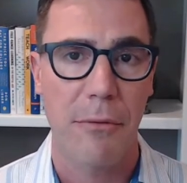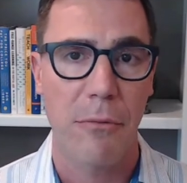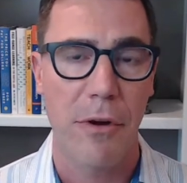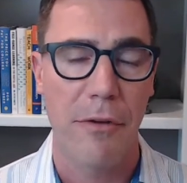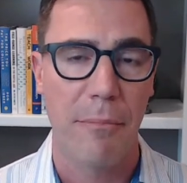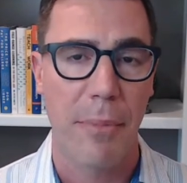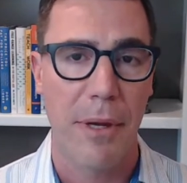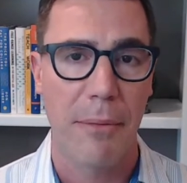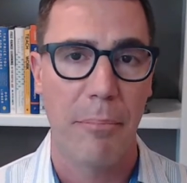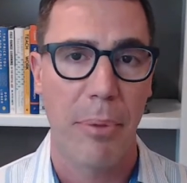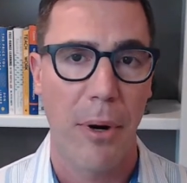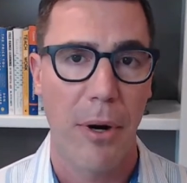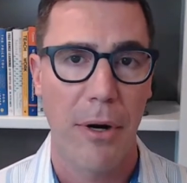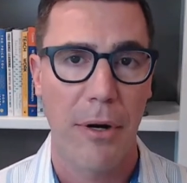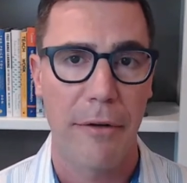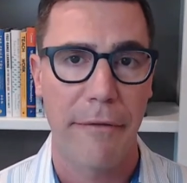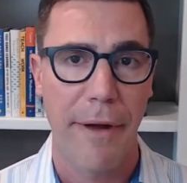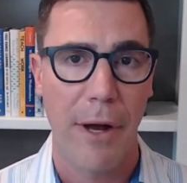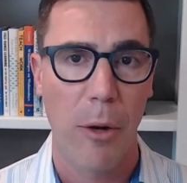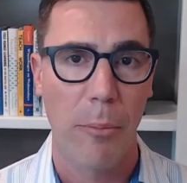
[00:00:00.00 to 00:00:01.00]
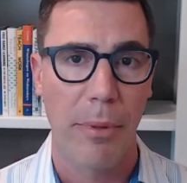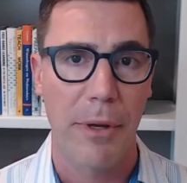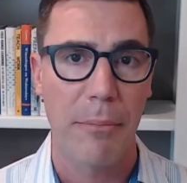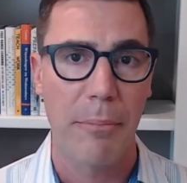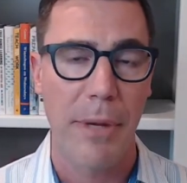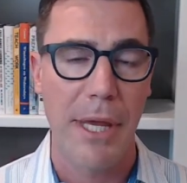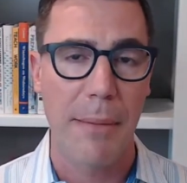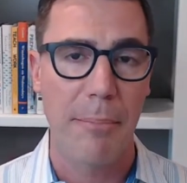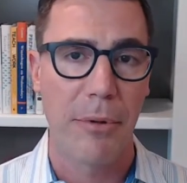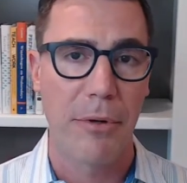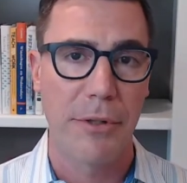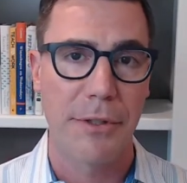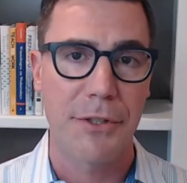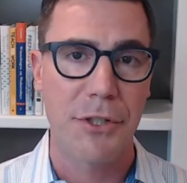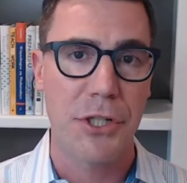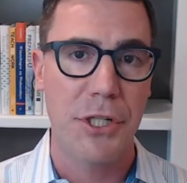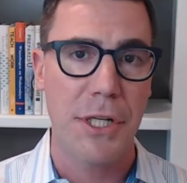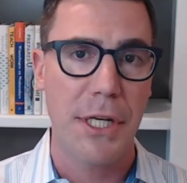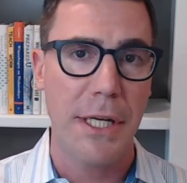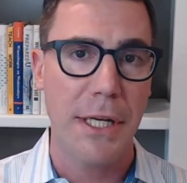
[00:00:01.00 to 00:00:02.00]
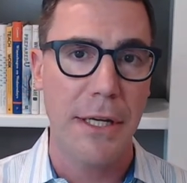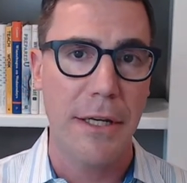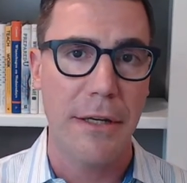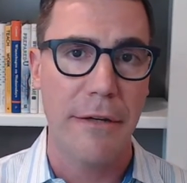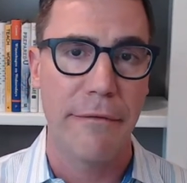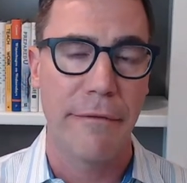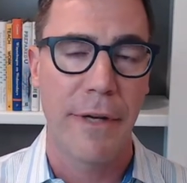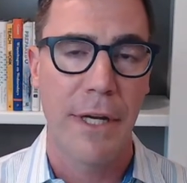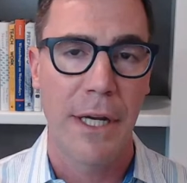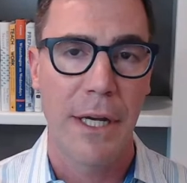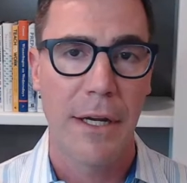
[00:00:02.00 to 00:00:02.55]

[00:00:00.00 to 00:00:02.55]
we've been part of helping people achieve